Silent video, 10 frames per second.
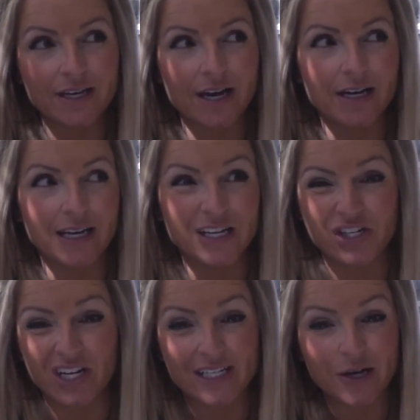a
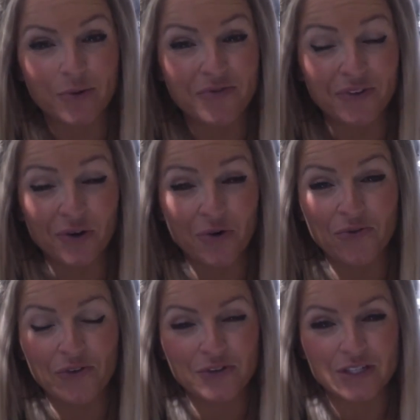condition I dealt with for
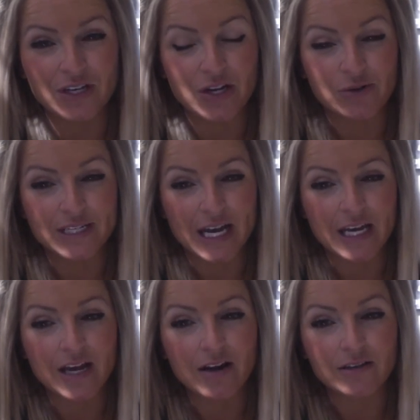over you know 10
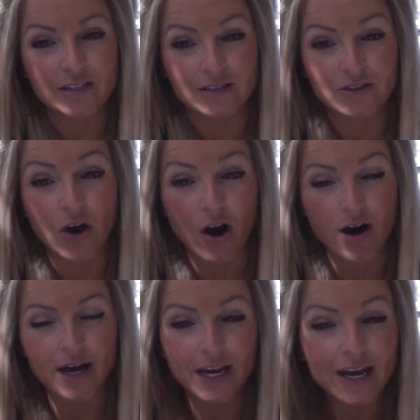years is
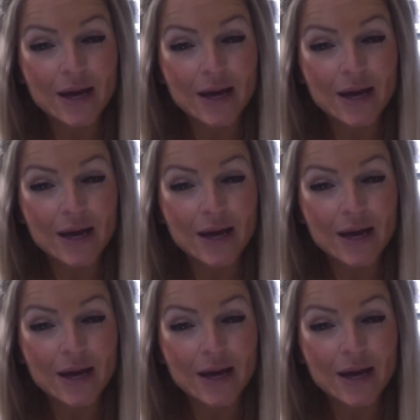gone